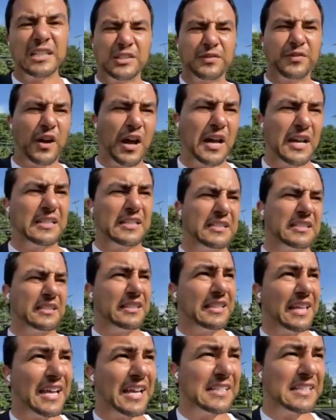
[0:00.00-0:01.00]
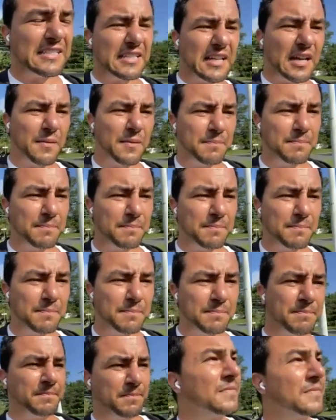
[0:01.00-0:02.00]
satisfies
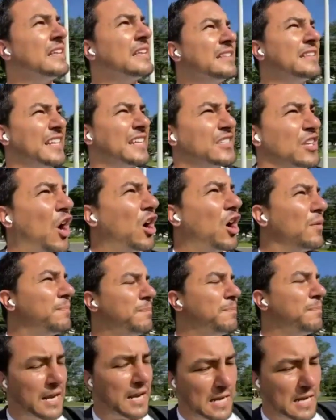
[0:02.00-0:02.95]
that